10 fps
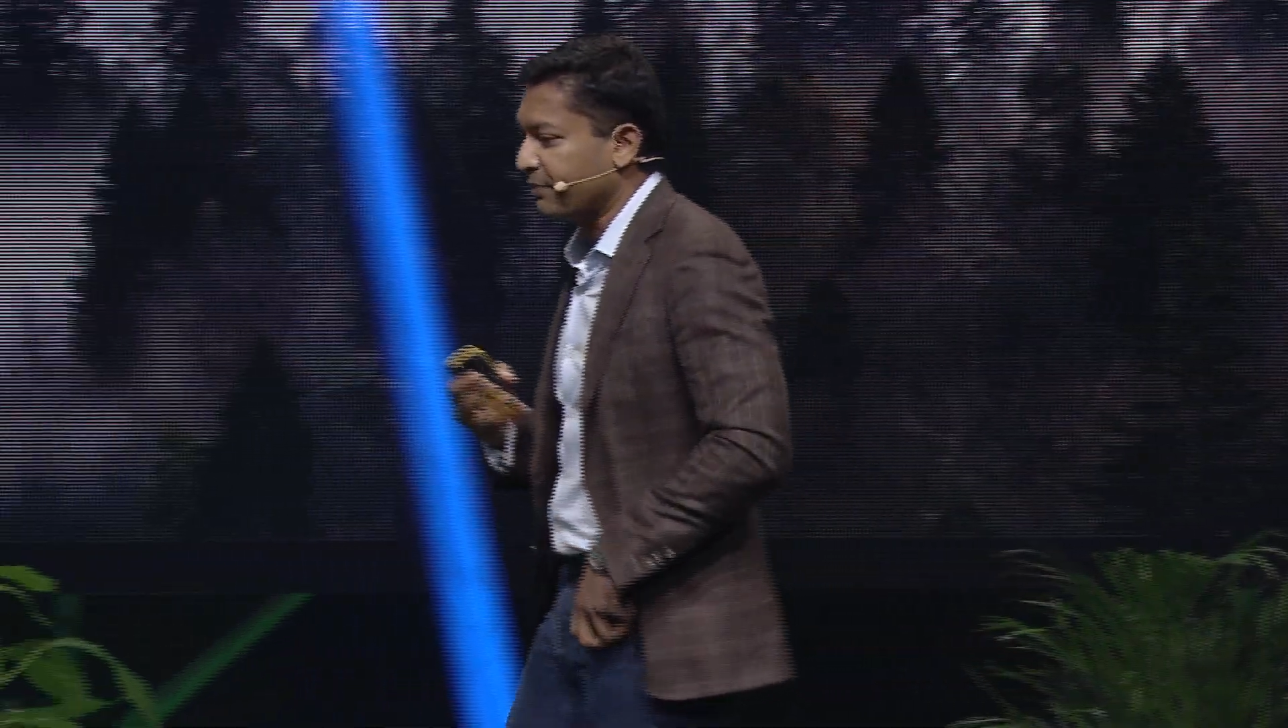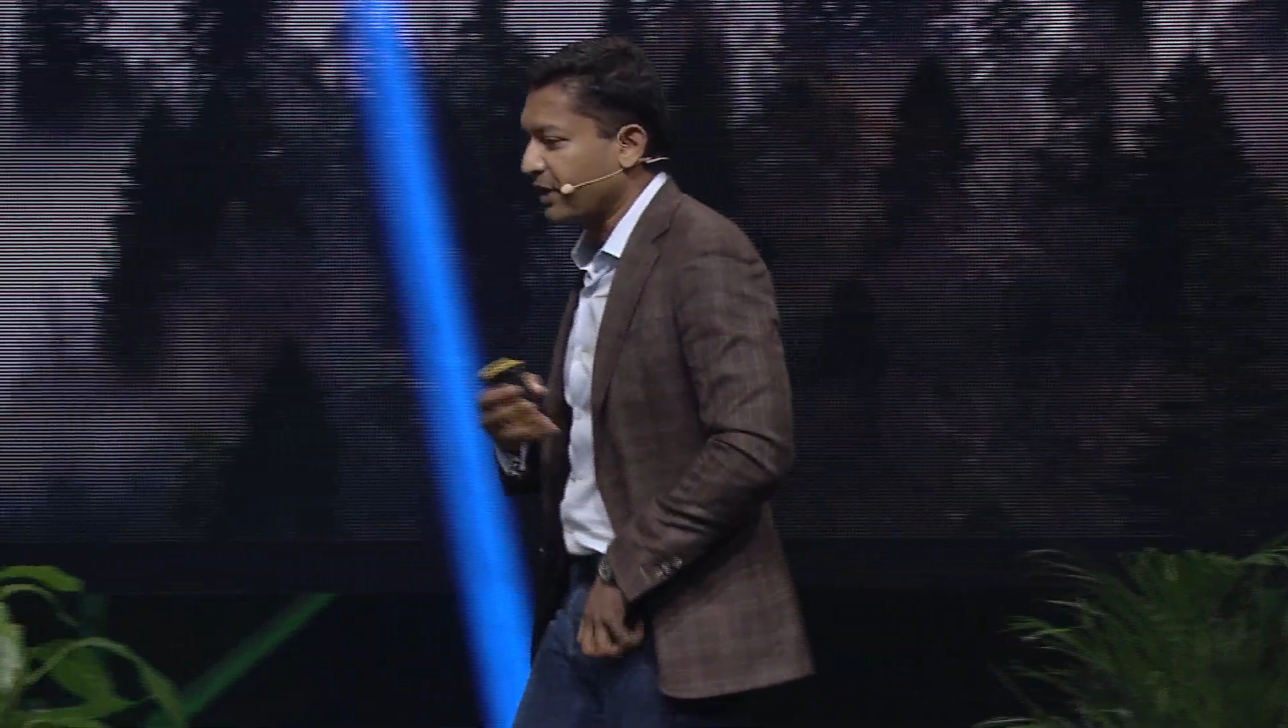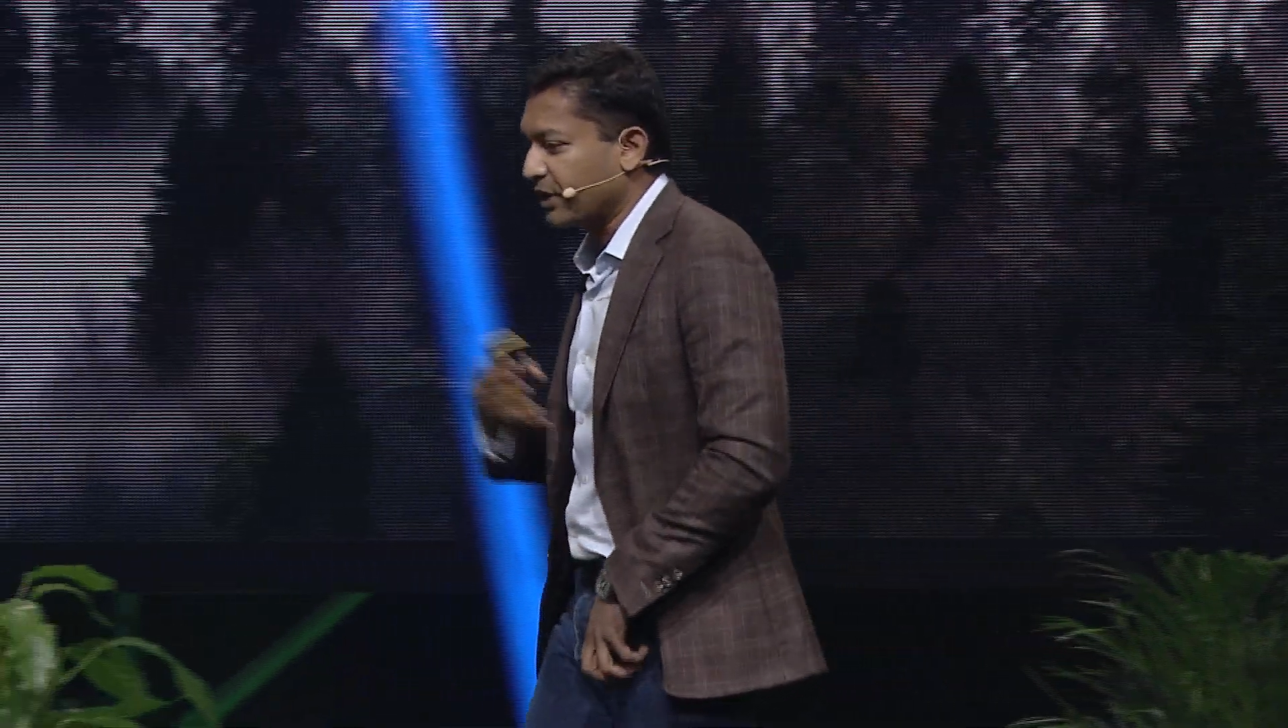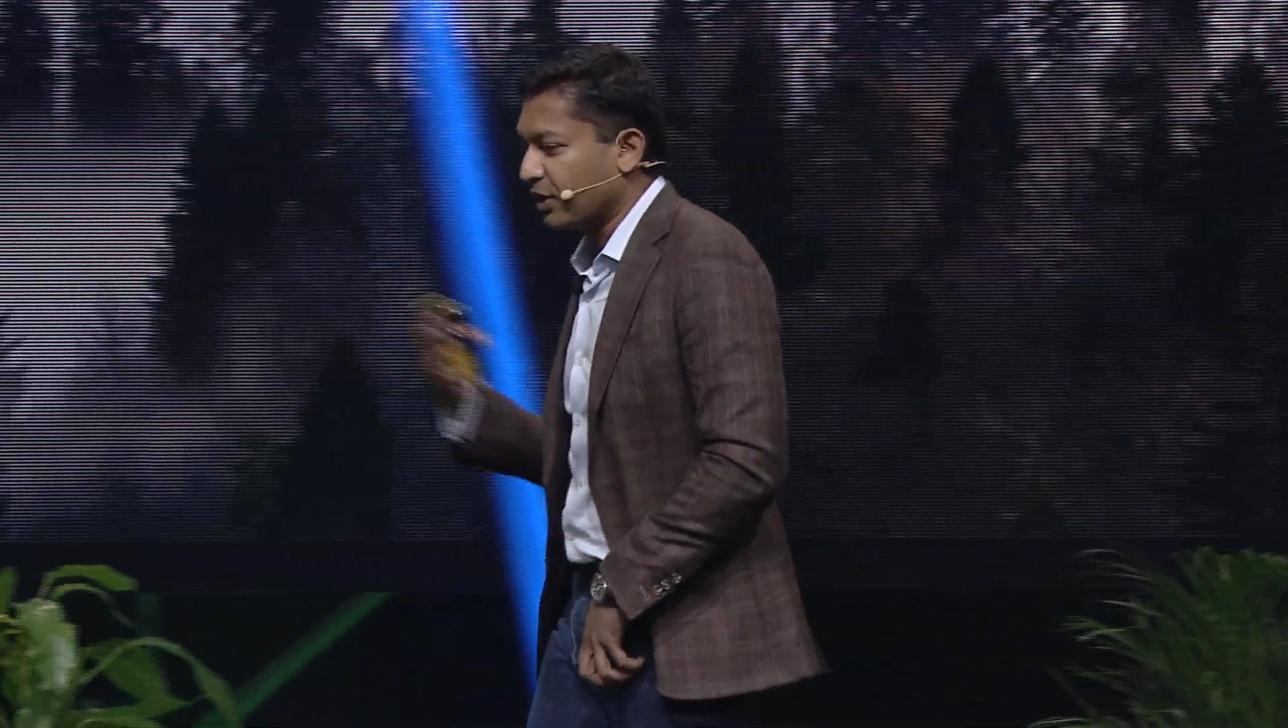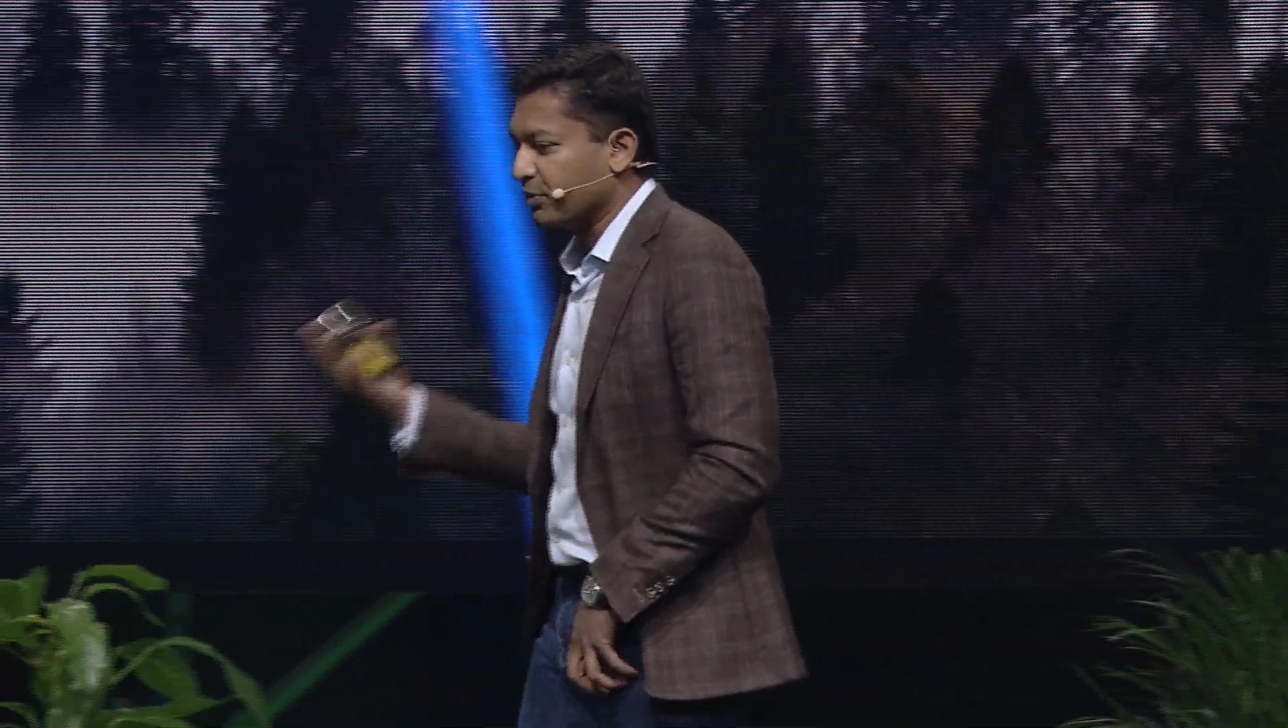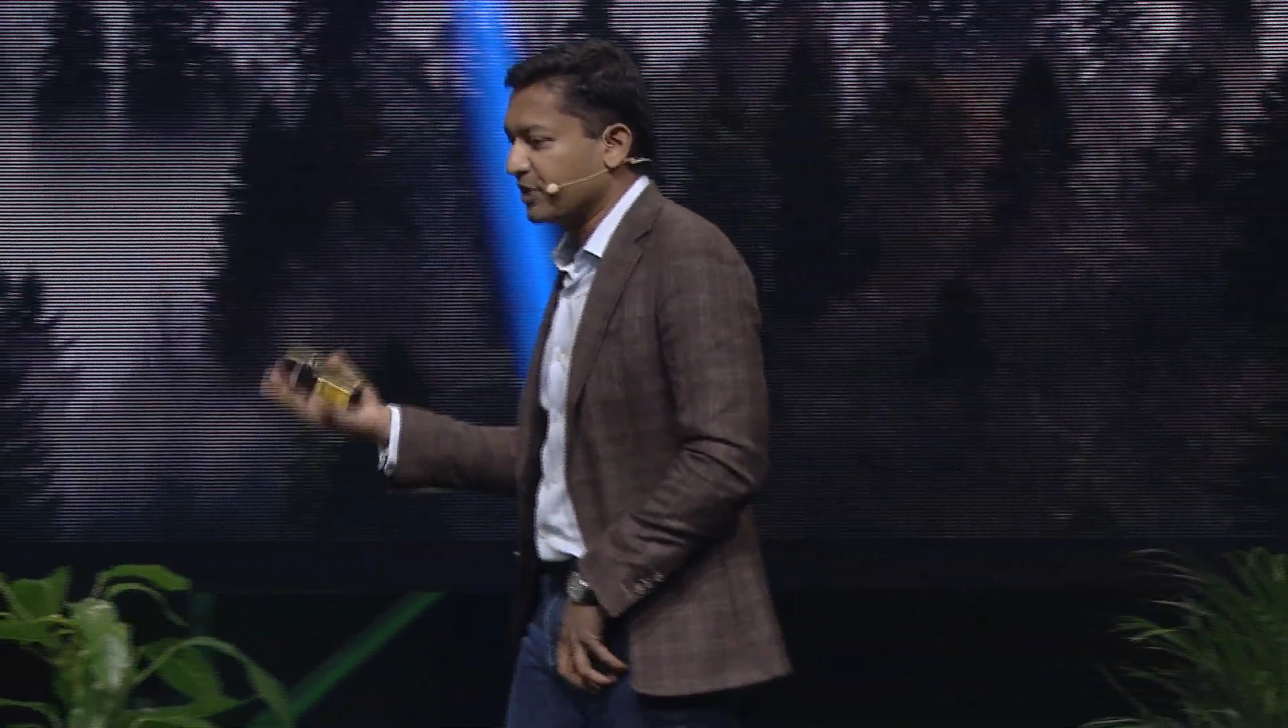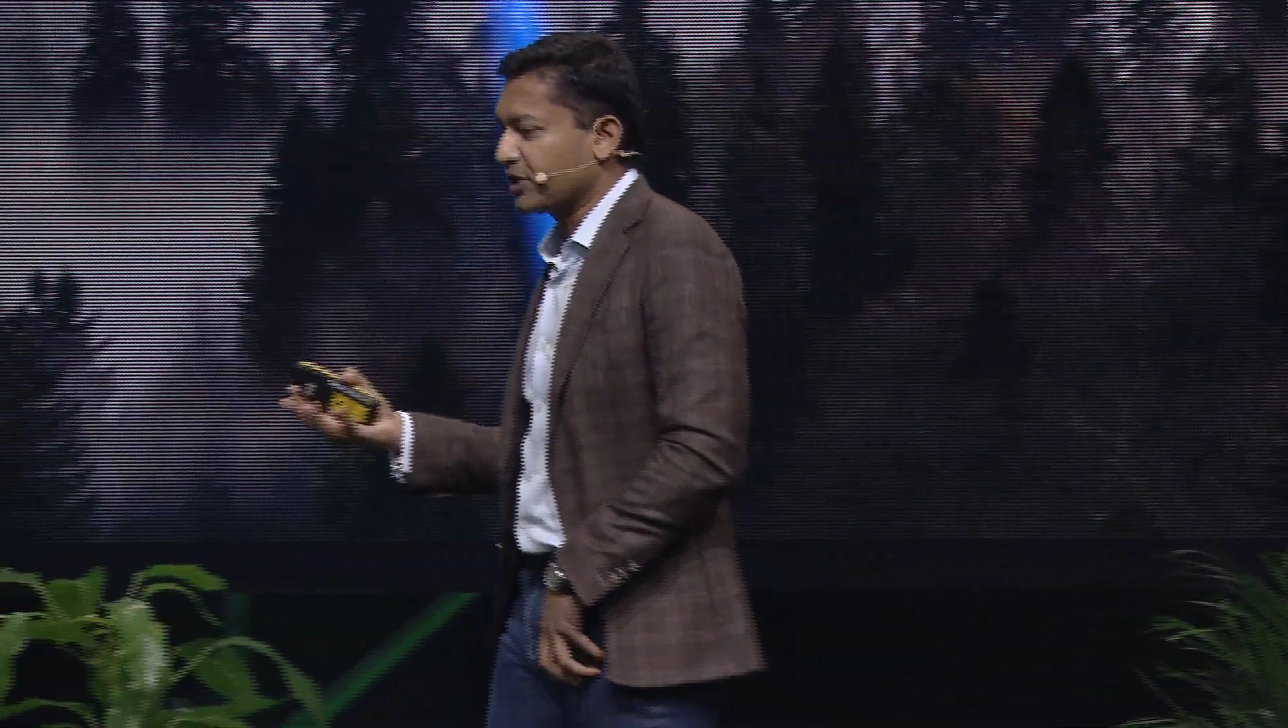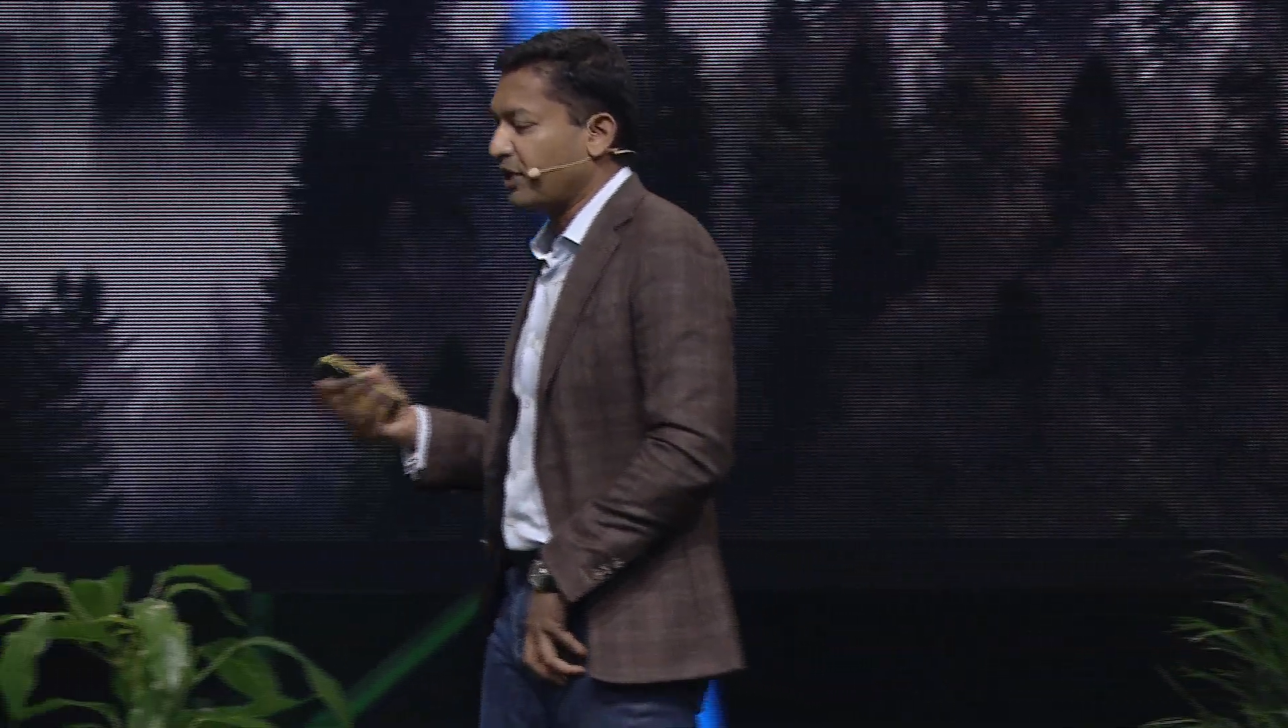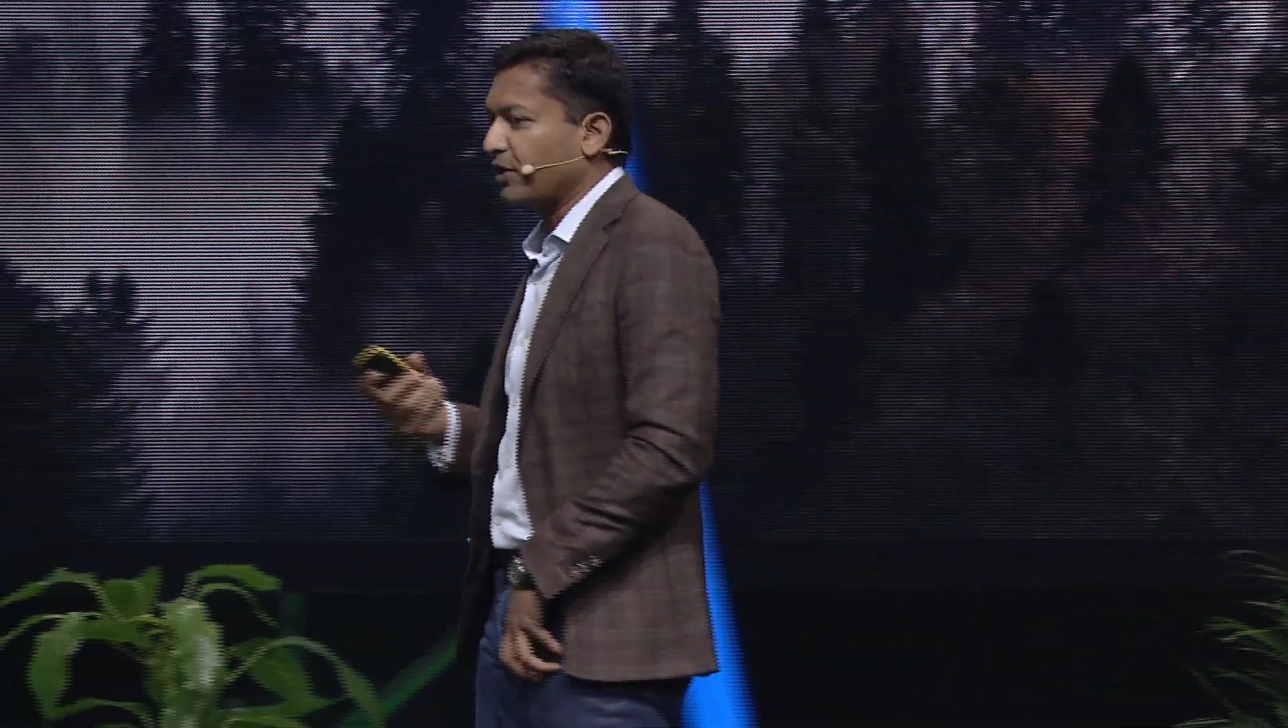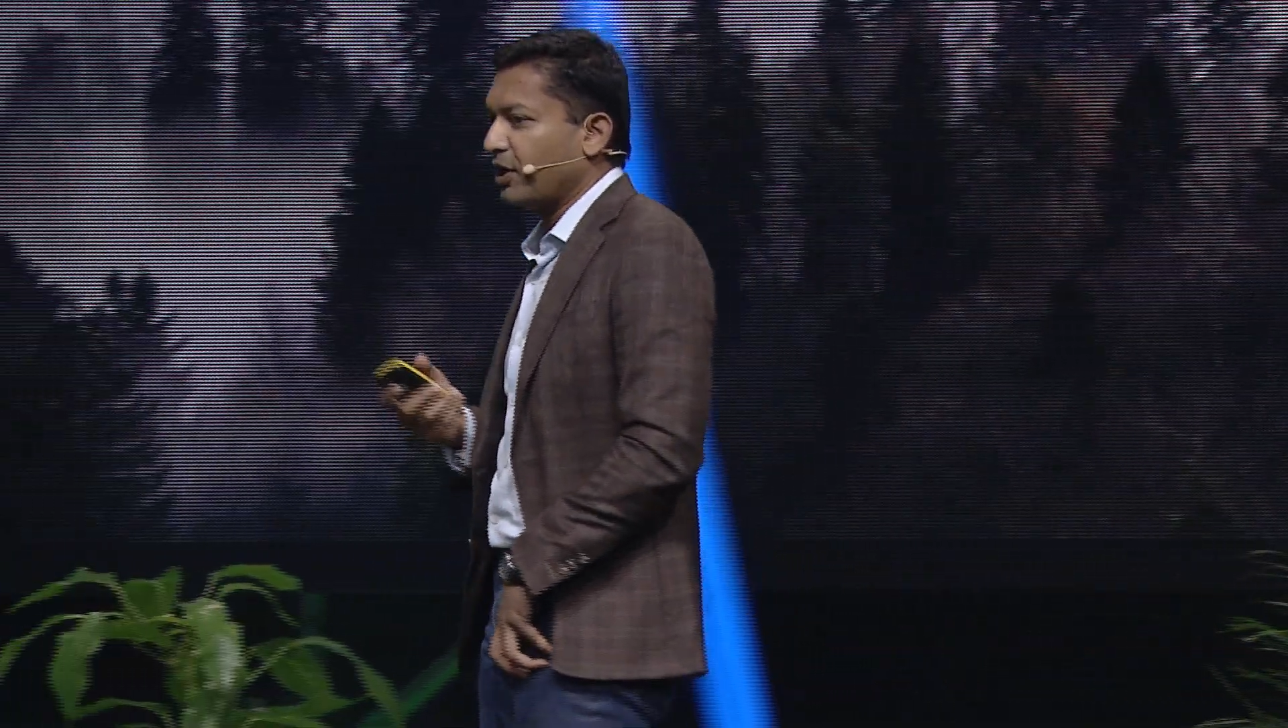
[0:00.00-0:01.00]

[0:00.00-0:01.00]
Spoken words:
Many companies are